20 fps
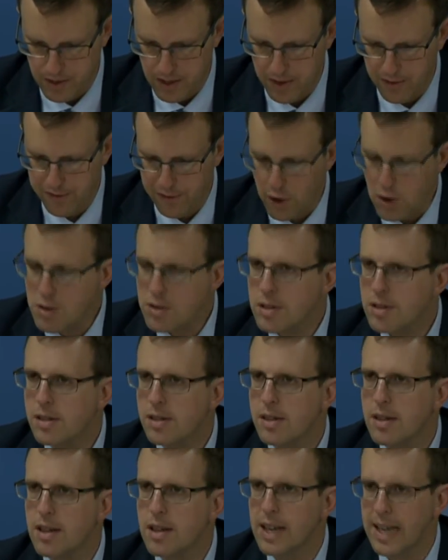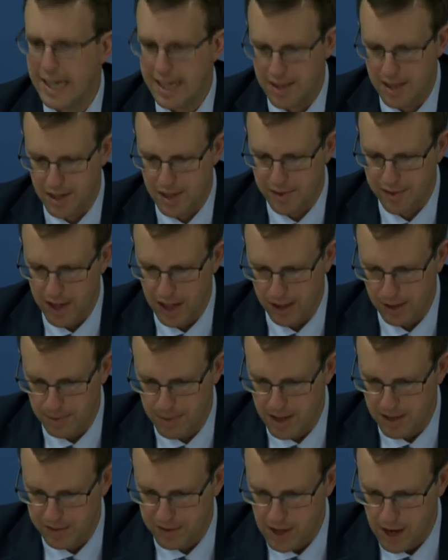First, in the
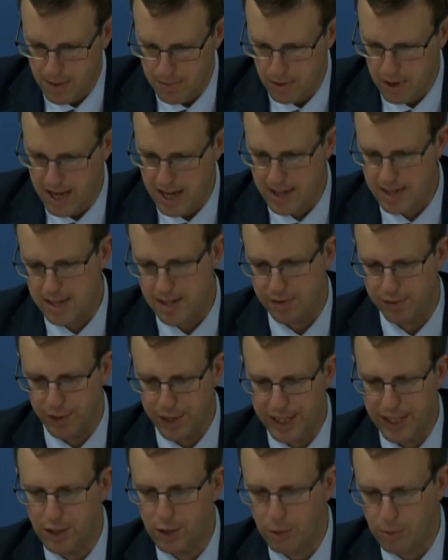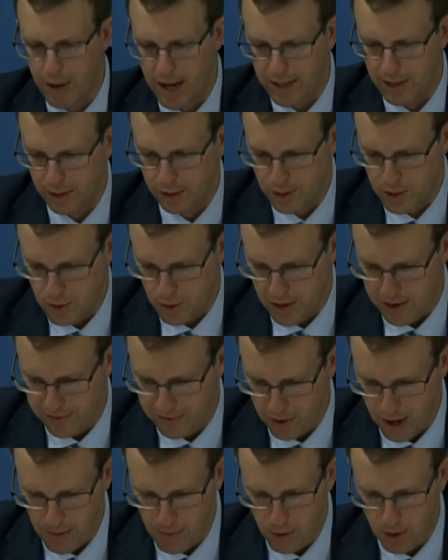development of comprehensive legal regulatory
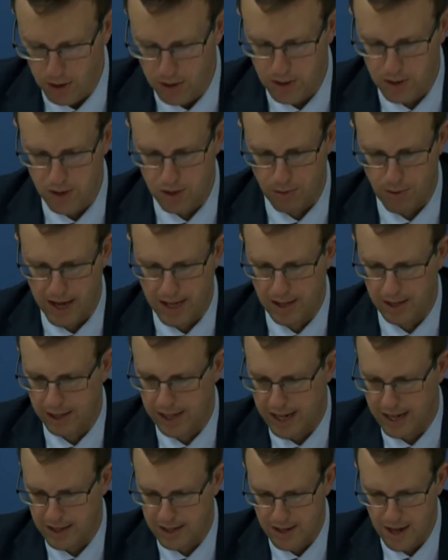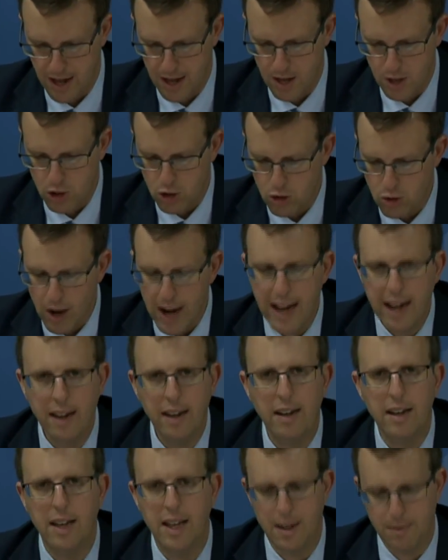frameworks to regulate trade
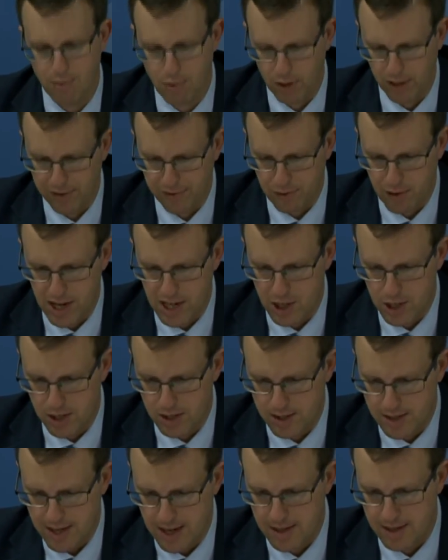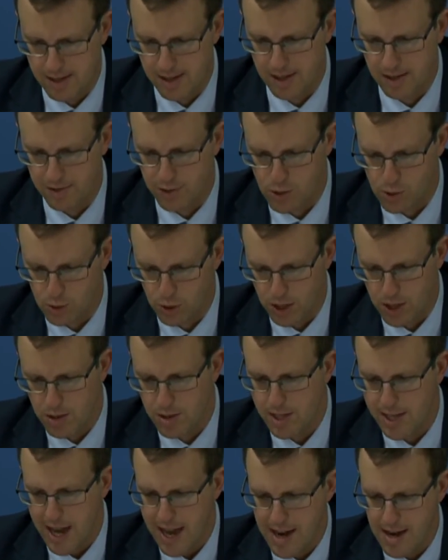in proliferation sensitive dual
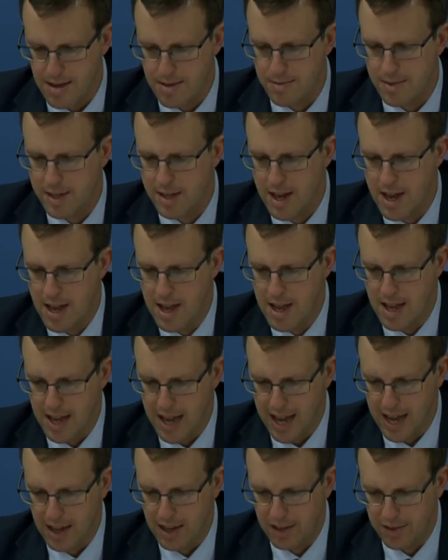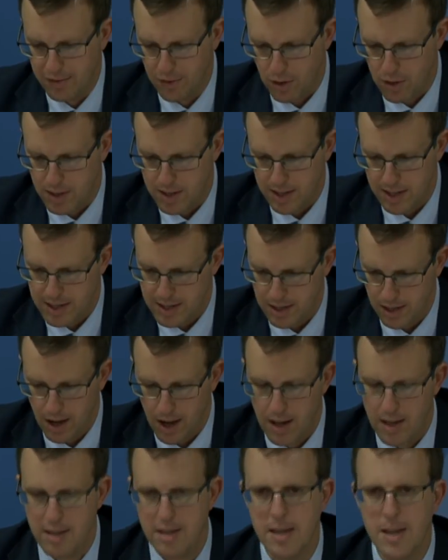use items and enforce these
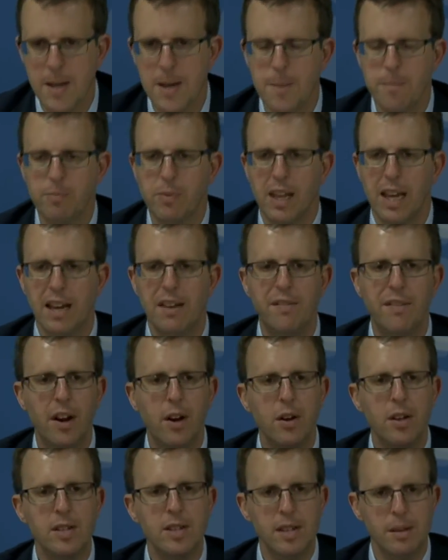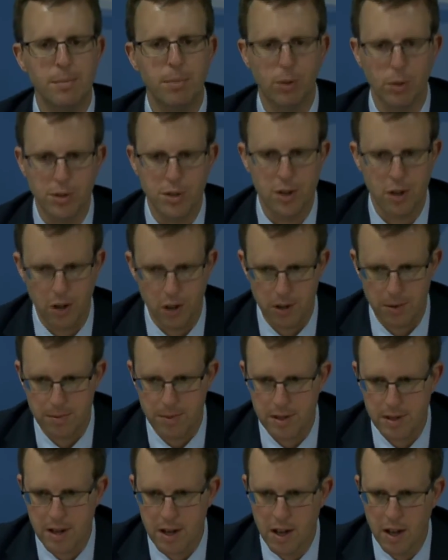laws. In very simple
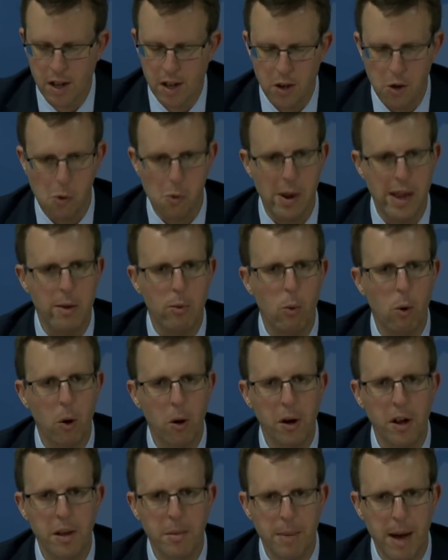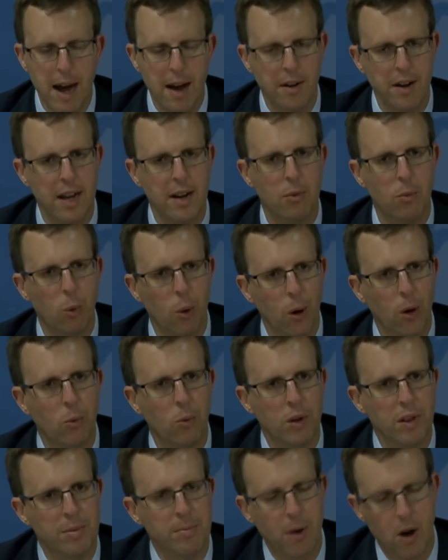terms, we worry about and work
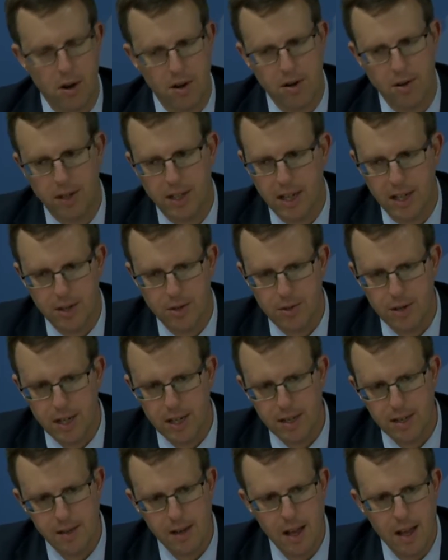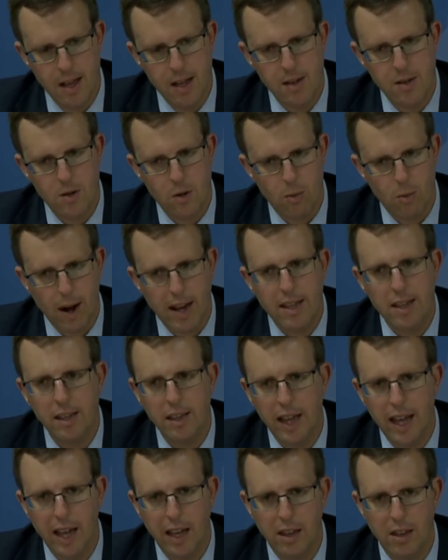with partner countries to
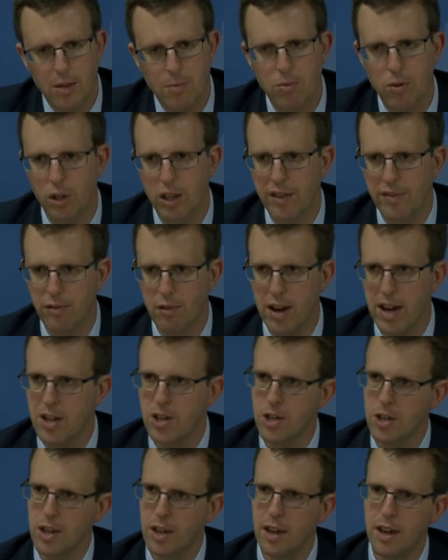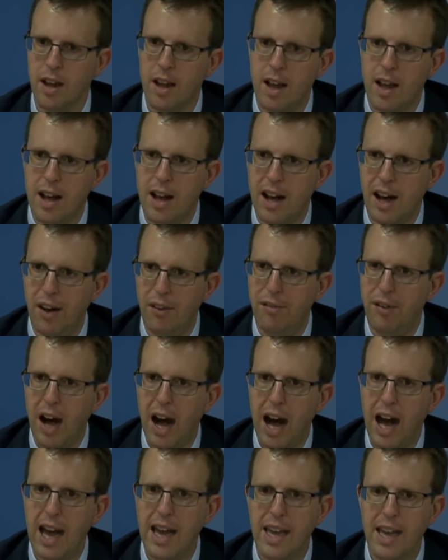regulate the proliferation of
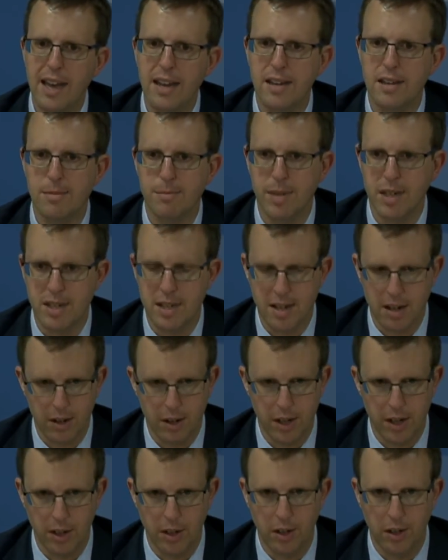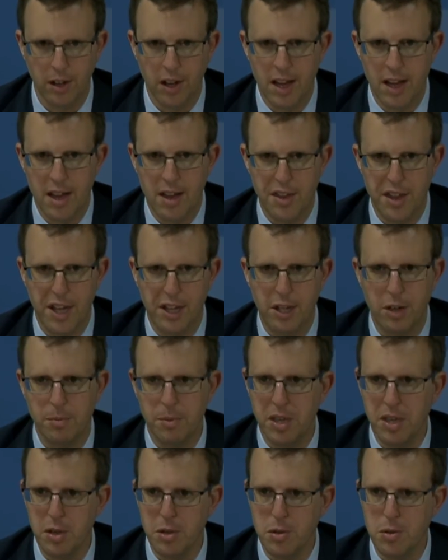high end material that could
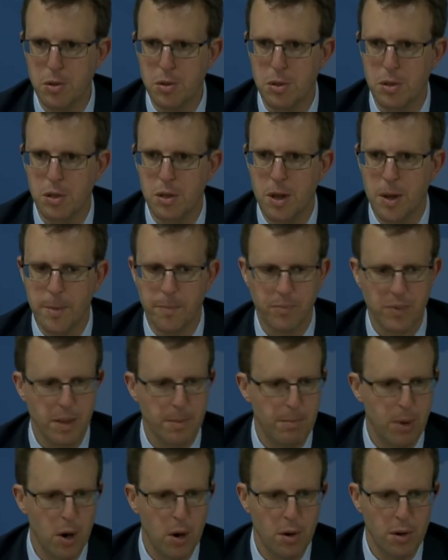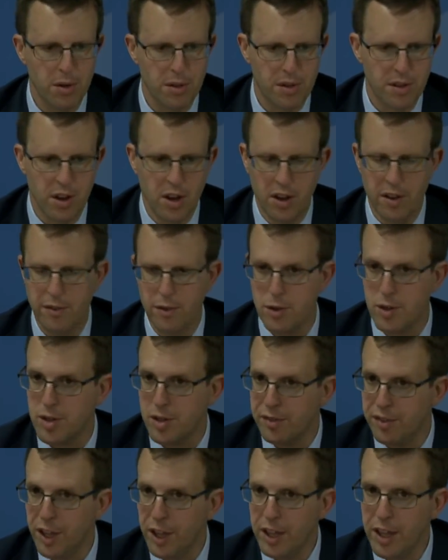be used both for
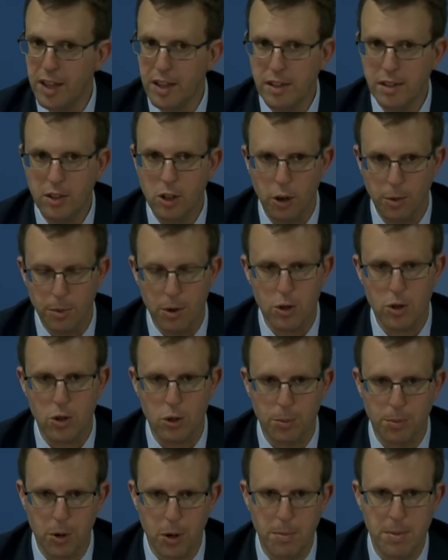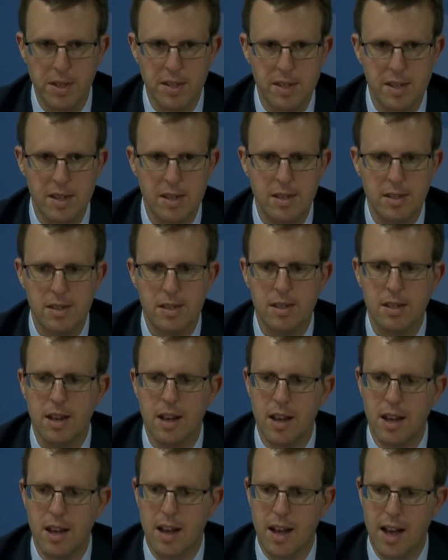civilian commercial purposes
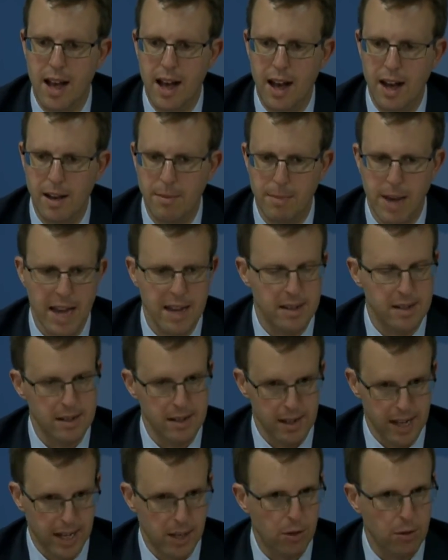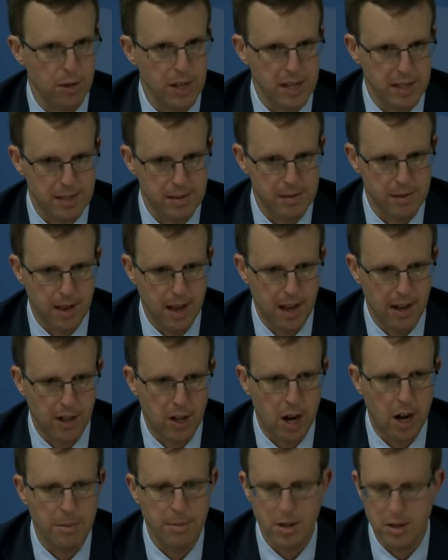um, and to increase uh,
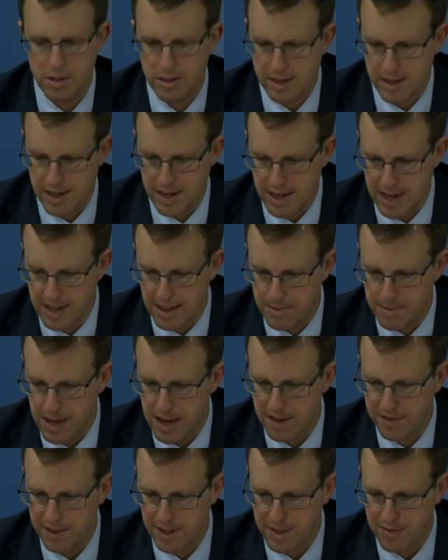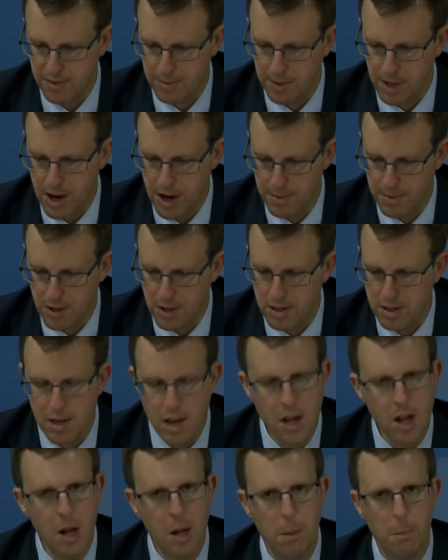commerce and, and the benefits from commerce,
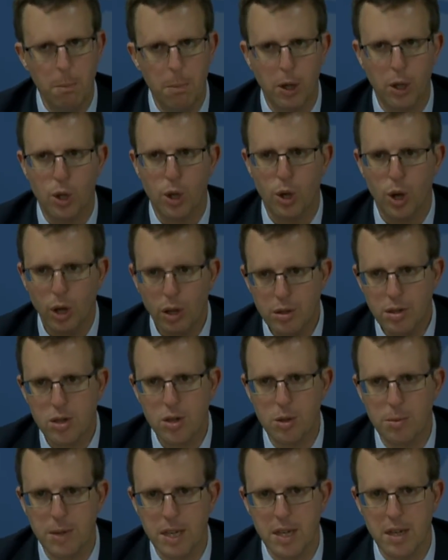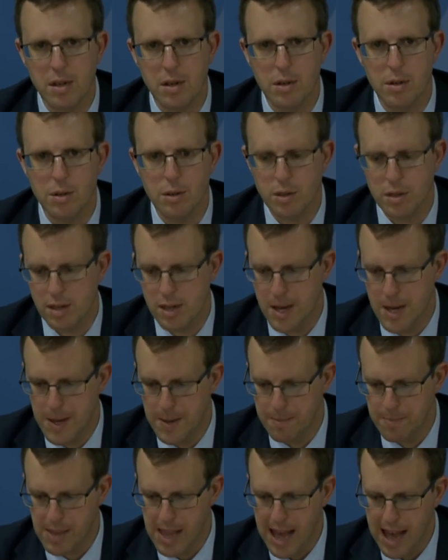but could also be used
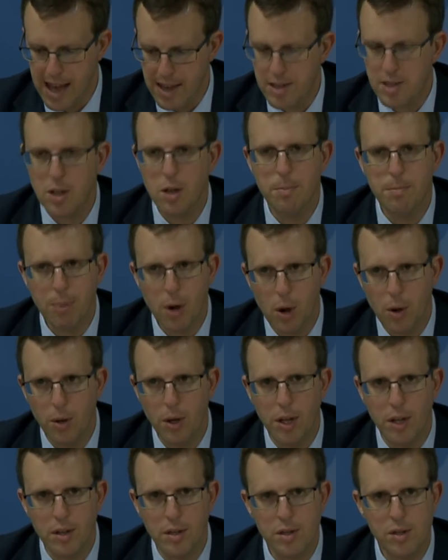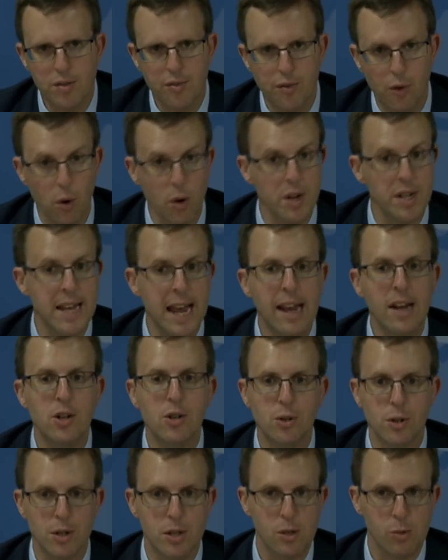as components for
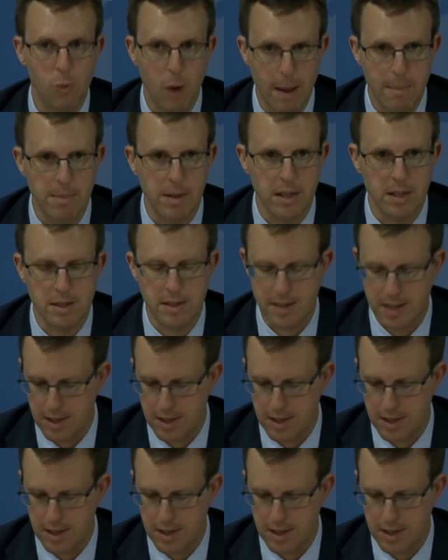dangerous weapons.